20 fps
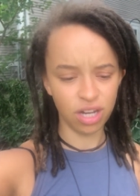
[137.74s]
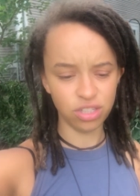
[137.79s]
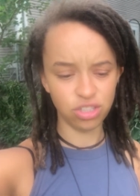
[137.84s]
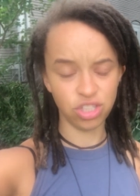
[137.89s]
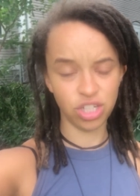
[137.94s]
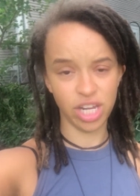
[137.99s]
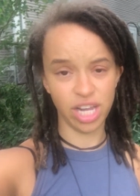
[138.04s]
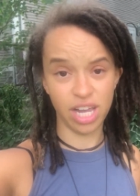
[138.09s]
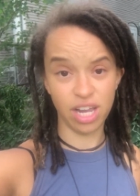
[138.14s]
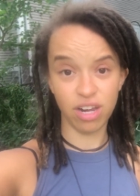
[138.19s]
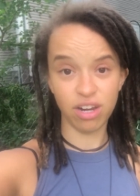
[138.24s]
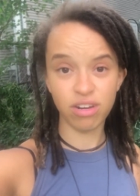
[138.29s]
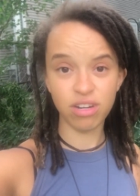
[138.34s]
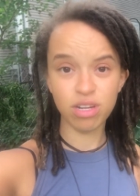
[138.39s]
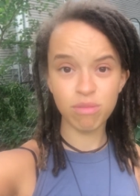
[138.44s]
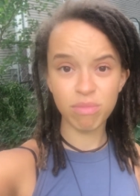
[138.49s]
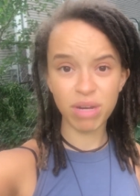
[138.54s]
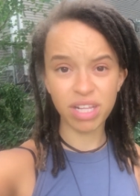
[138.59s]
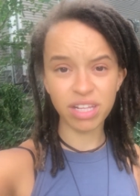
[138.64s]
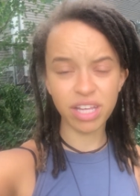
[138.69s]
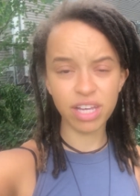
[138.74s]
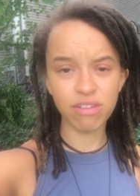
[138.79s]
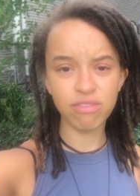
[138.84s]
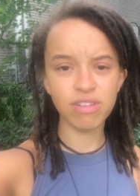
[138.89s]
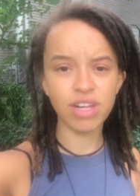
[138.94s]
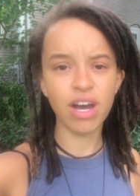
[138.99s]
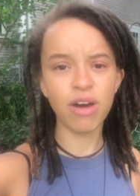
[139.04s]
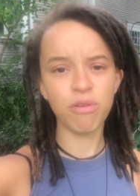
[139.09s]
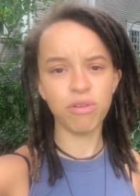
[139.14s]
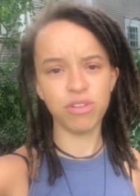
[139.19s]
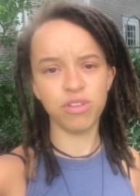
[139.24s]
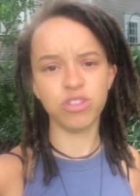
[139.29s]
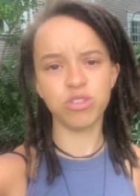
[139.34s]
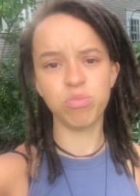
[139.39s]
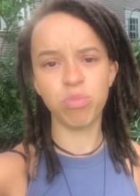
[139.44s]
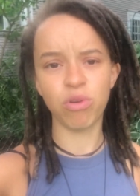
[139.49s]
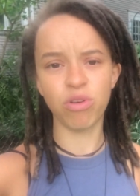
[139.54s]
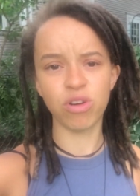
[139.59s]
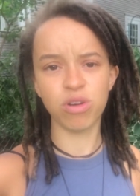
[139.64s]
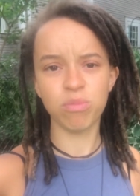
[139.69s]
chair in my life now, one of those
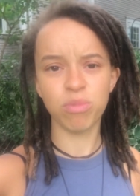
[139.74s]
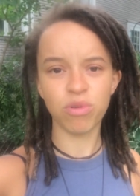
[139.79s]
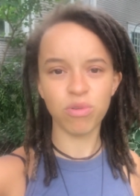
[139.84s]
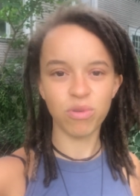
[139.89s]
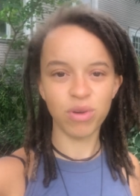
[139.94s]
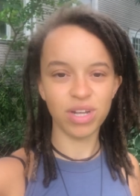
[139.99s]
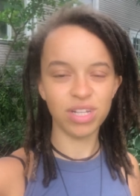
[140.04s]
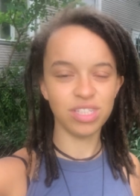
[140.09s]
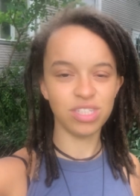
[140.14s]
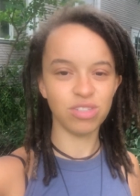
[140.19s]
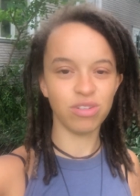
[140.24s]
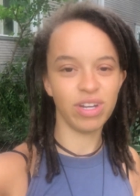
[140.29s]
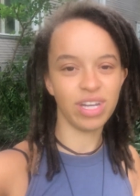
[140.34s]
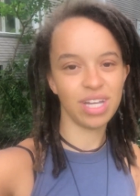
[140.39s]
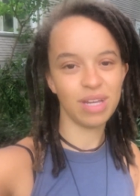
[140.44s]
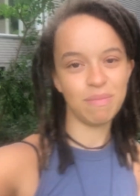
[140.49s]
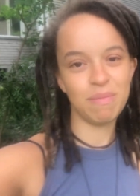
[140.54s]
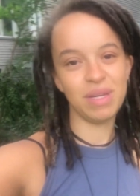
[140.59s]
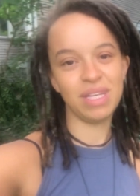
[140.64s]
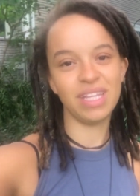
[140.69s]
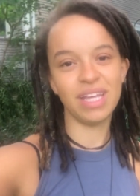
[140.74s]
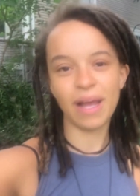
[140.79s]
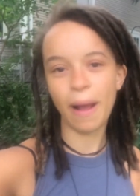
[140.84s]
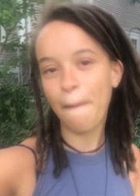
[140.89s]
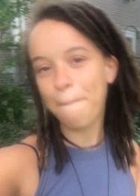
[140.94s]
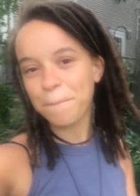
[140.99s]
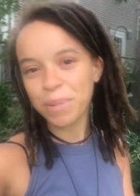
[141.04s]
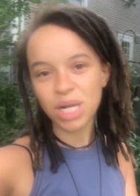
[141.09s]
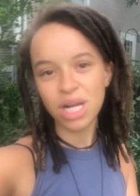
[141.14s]
portable ones, so I can be like,